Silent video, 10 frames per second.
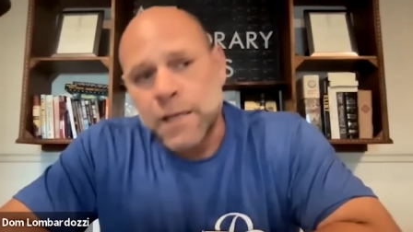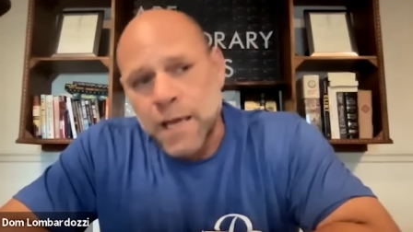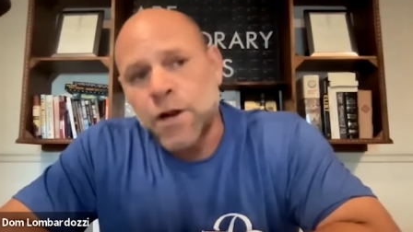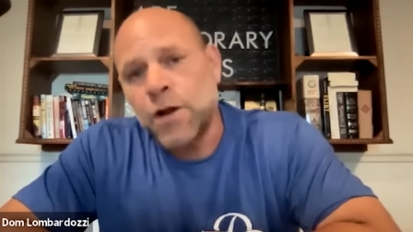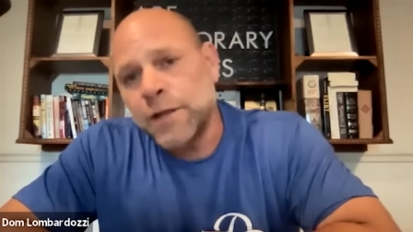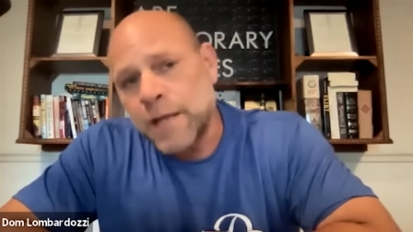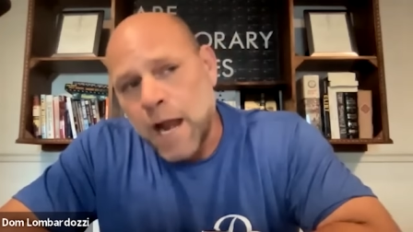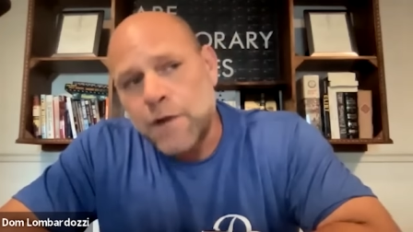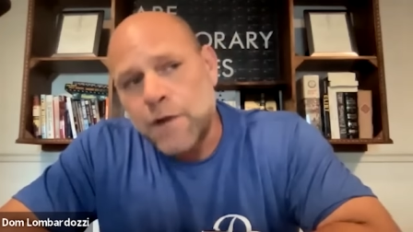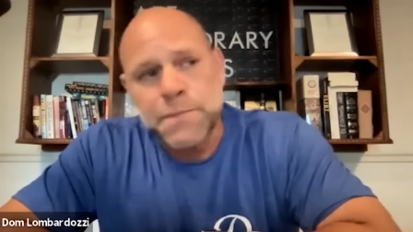again on The
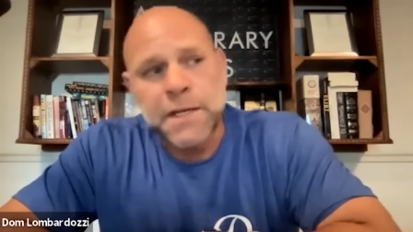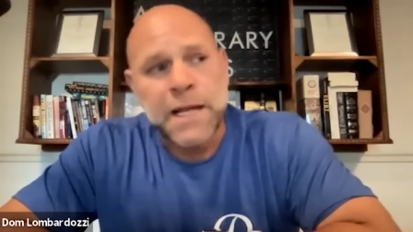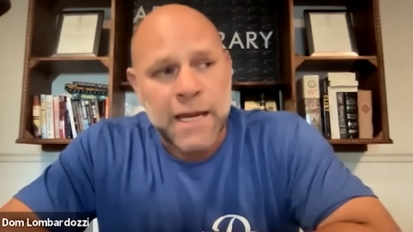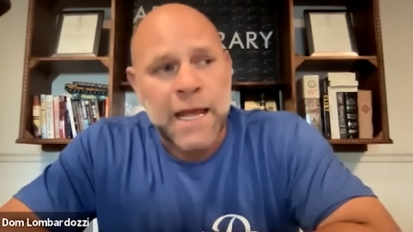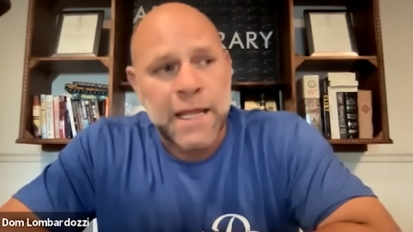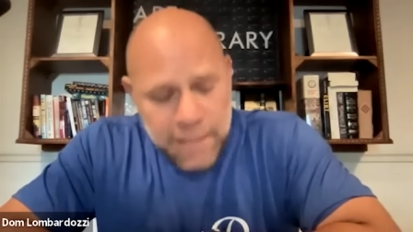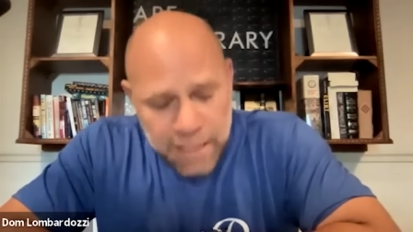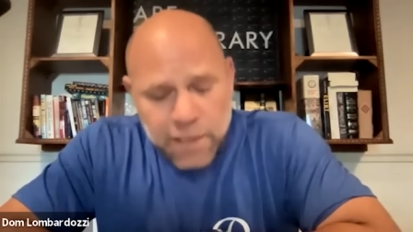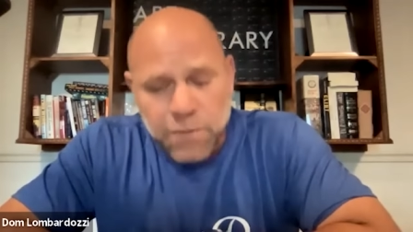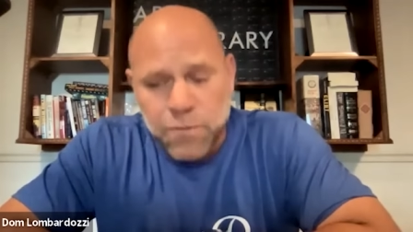Irishman. And I
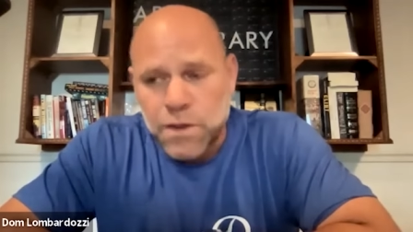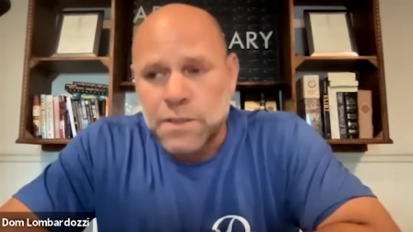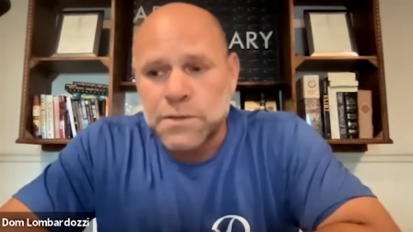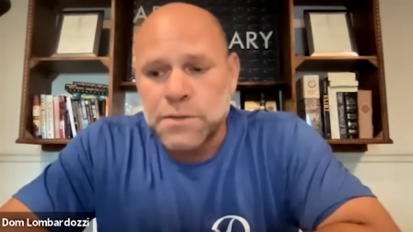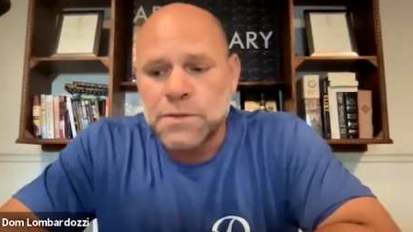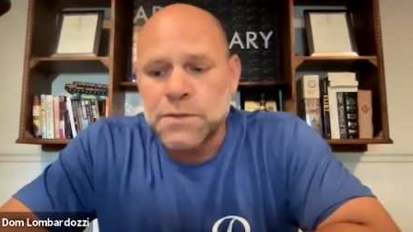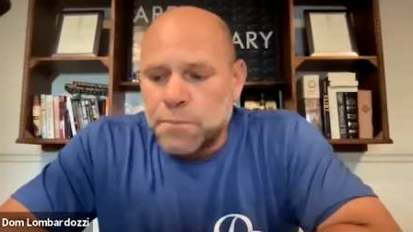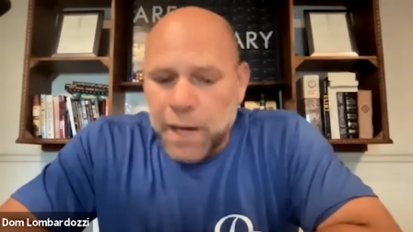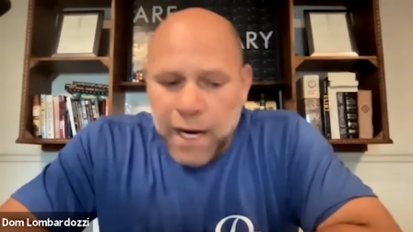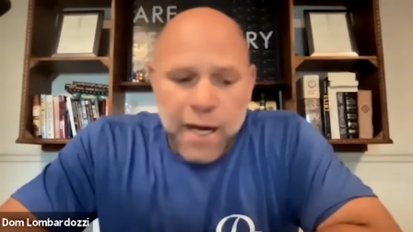think it was
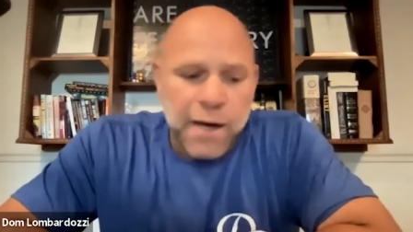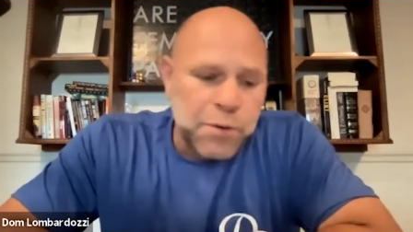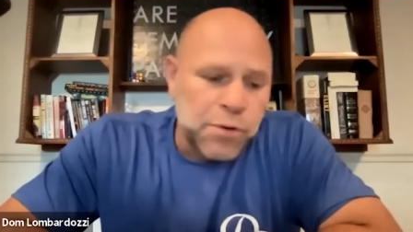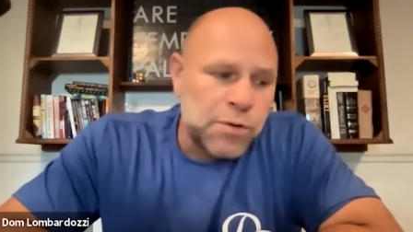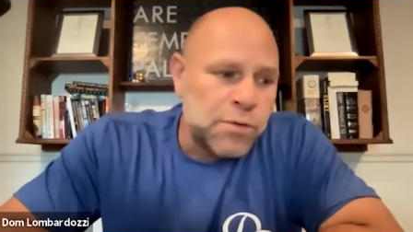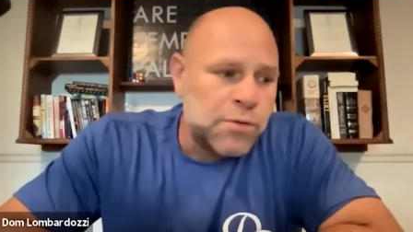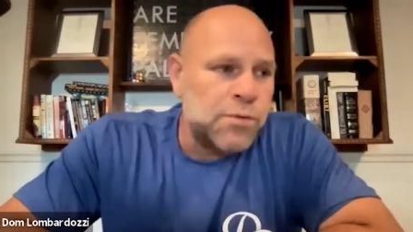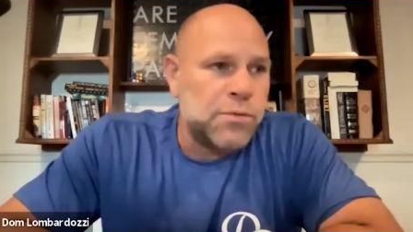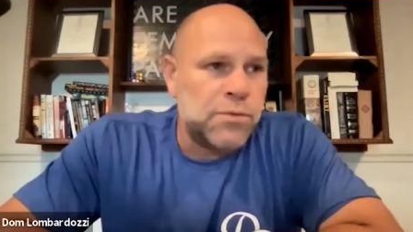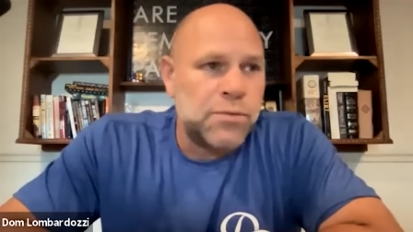Bob
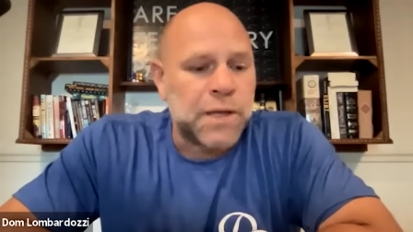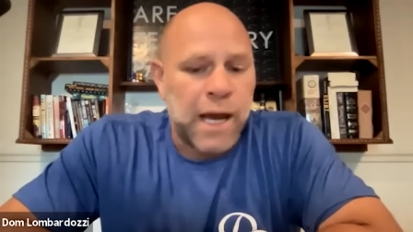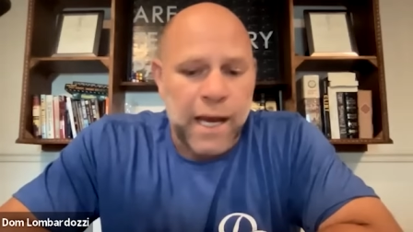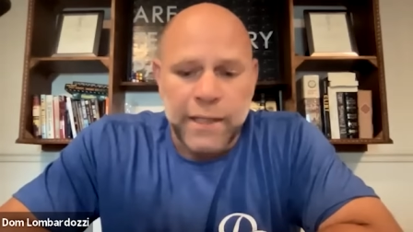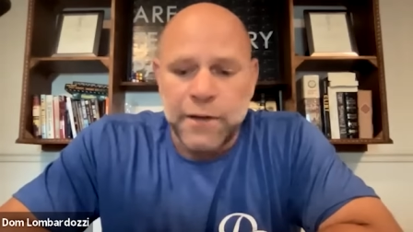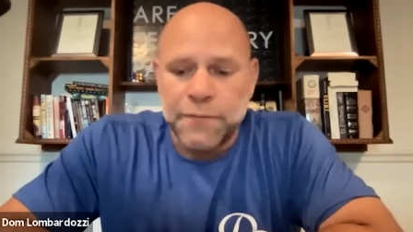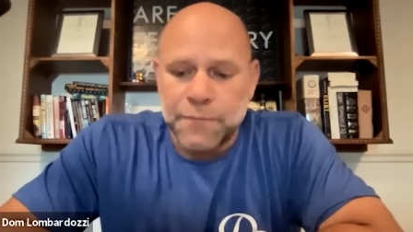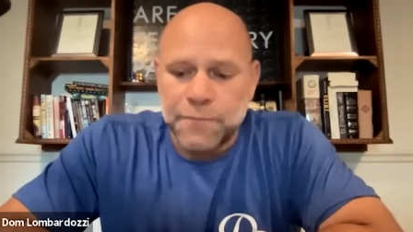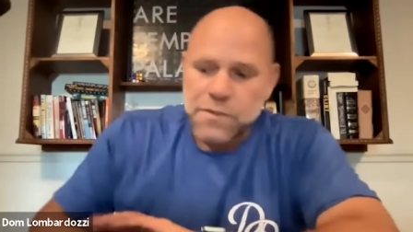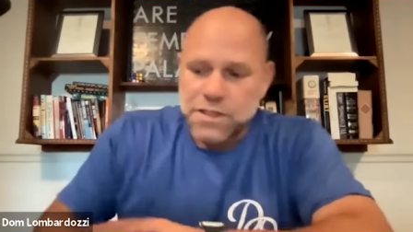who kind
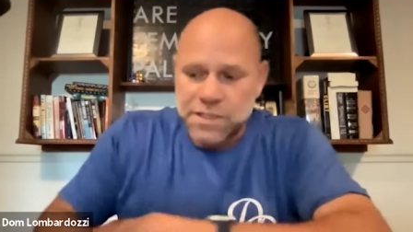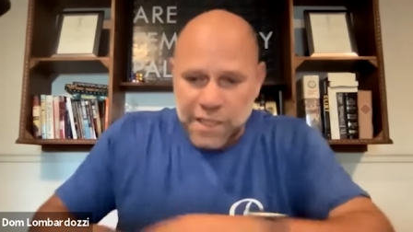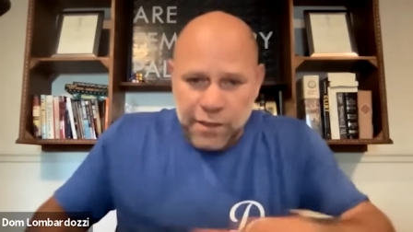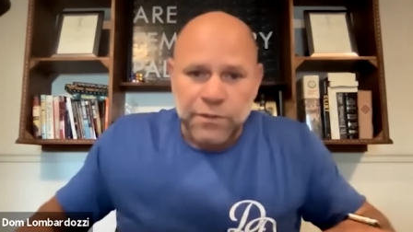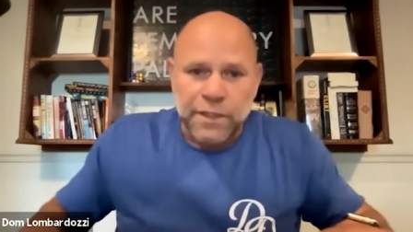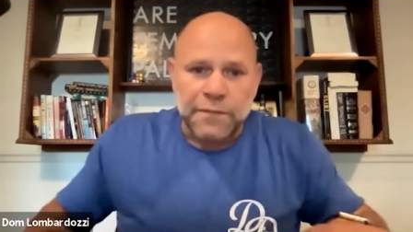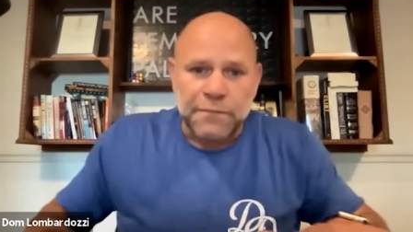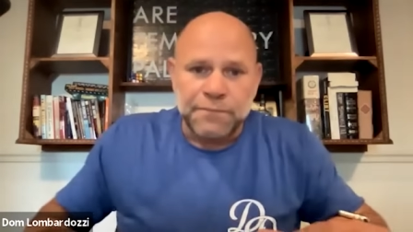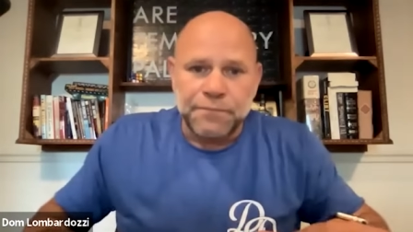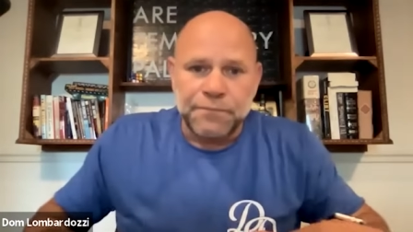of sealed
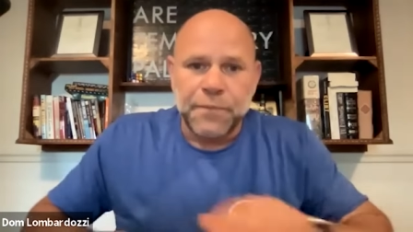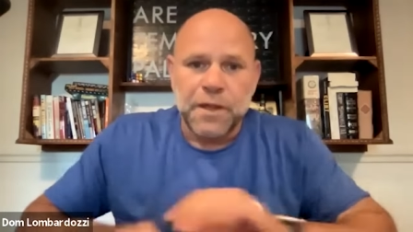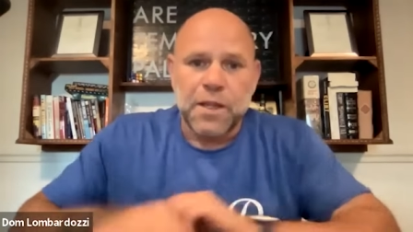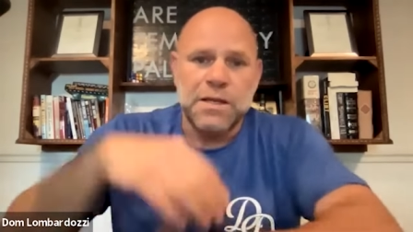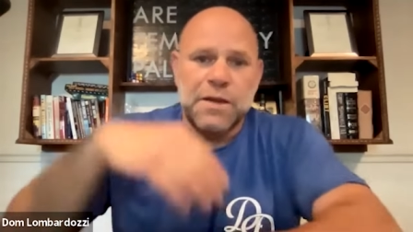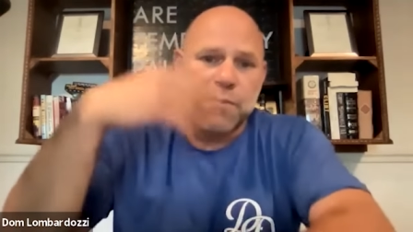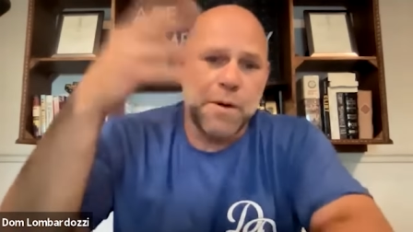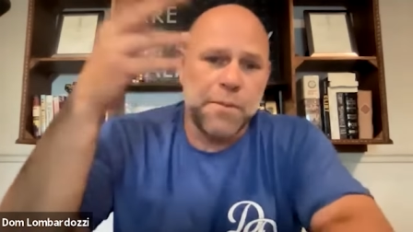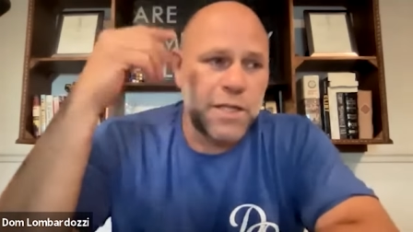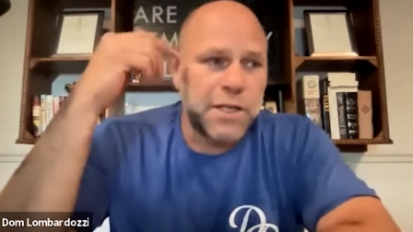it because I
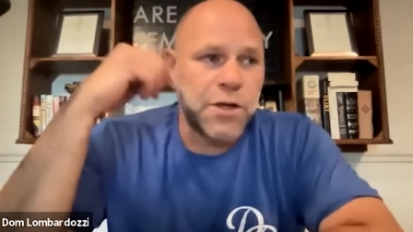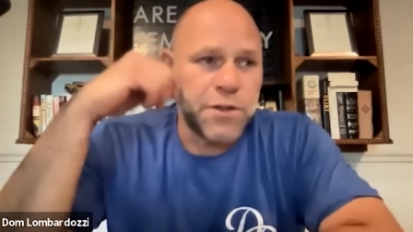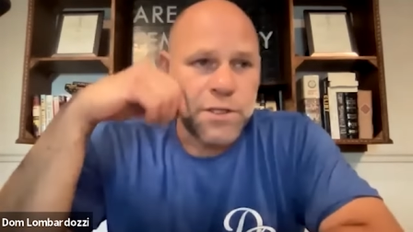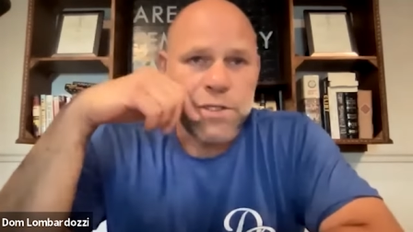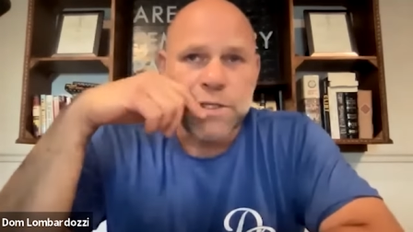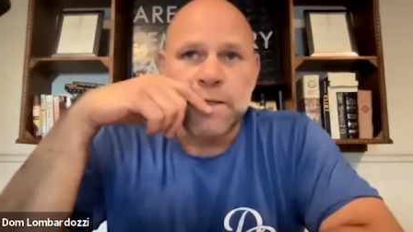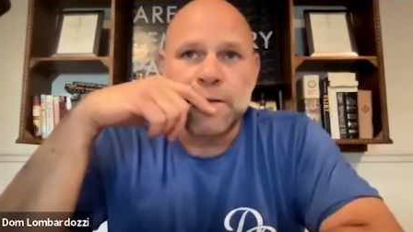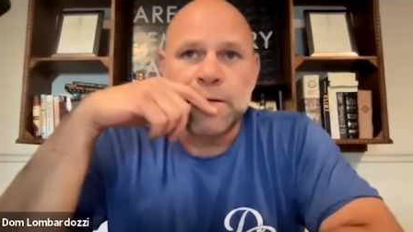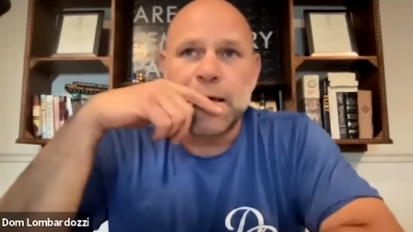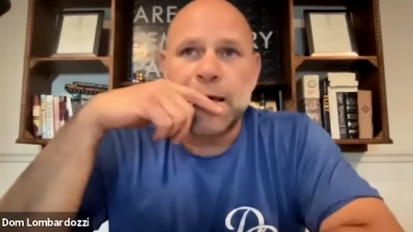remember the
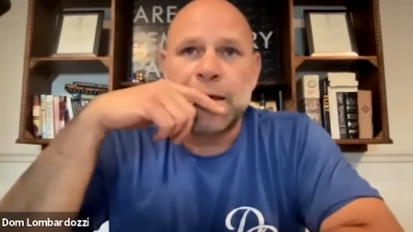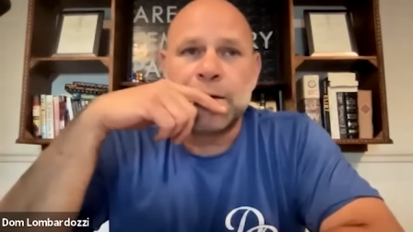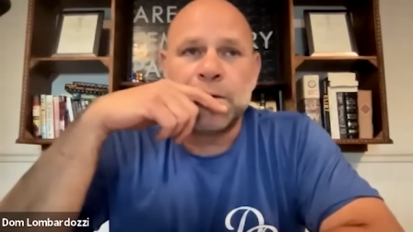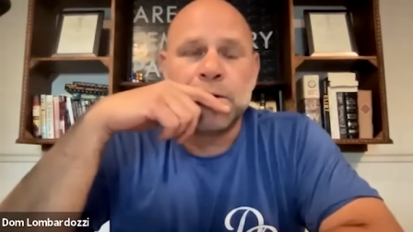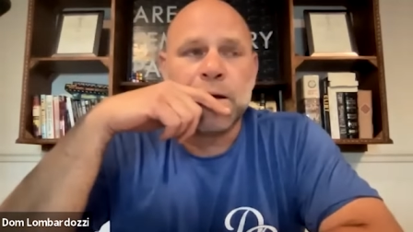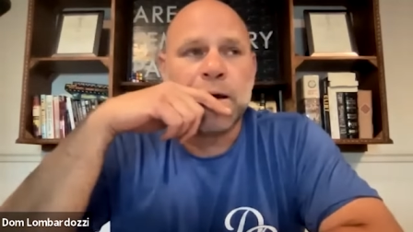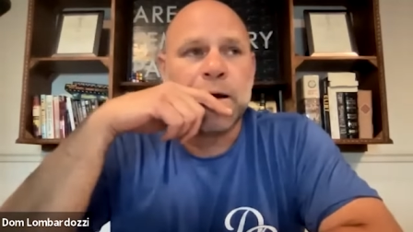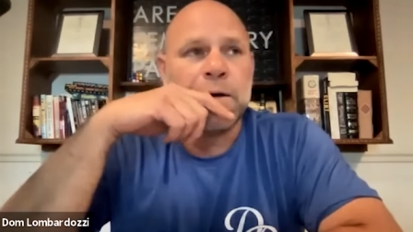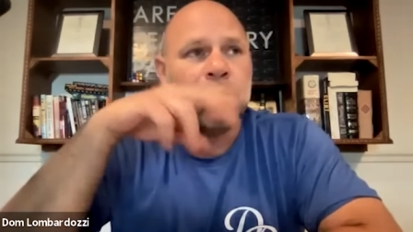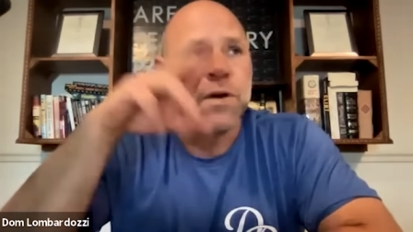audition, and
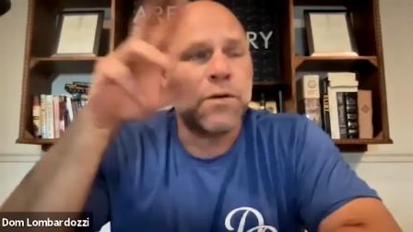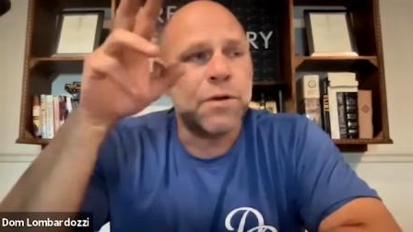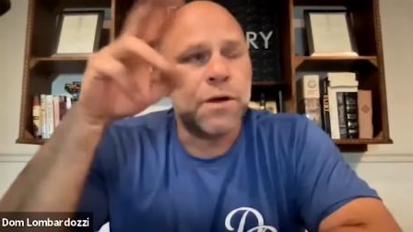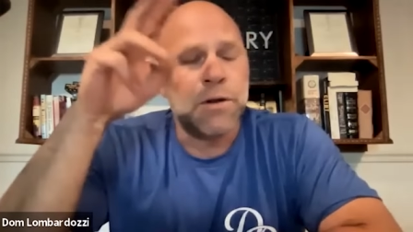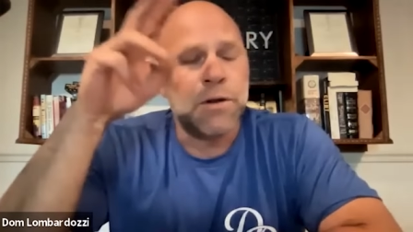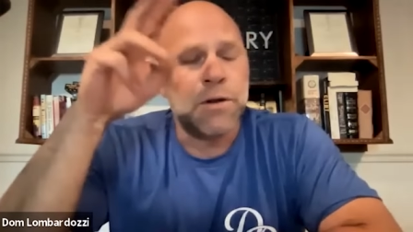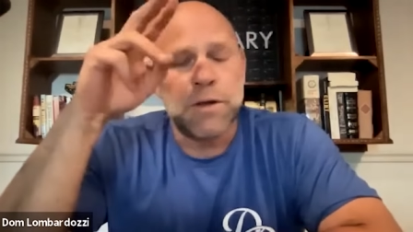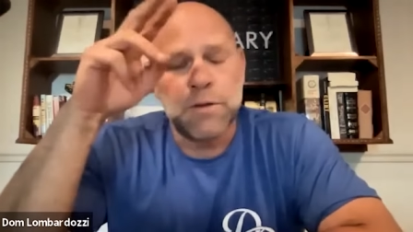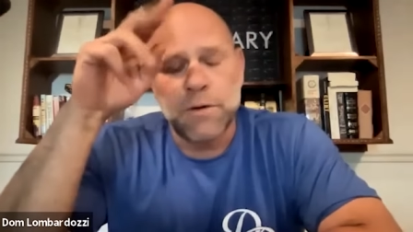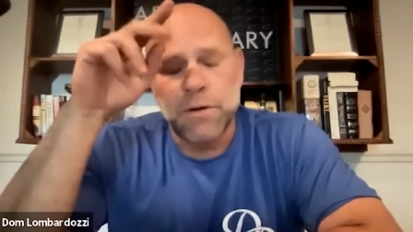um, uh, uh,
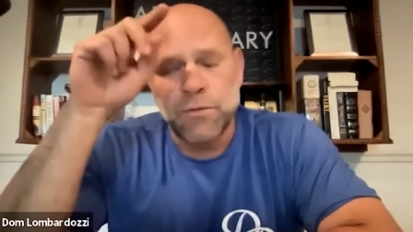uh,